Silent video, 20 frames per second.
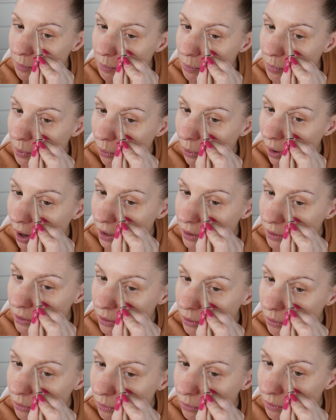But I
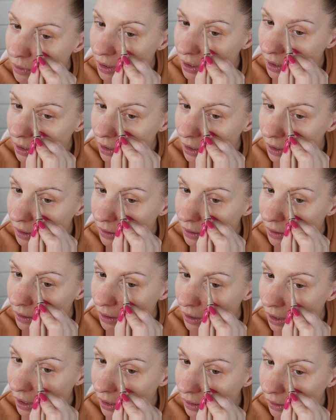do need
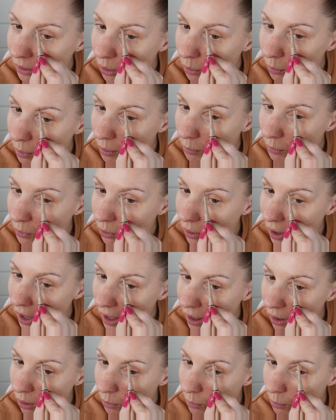a little bit more
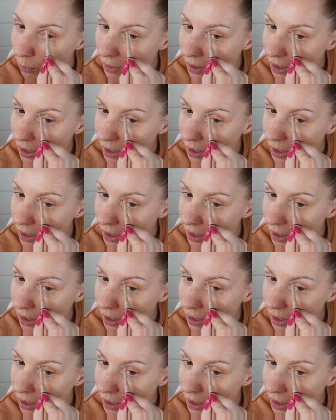help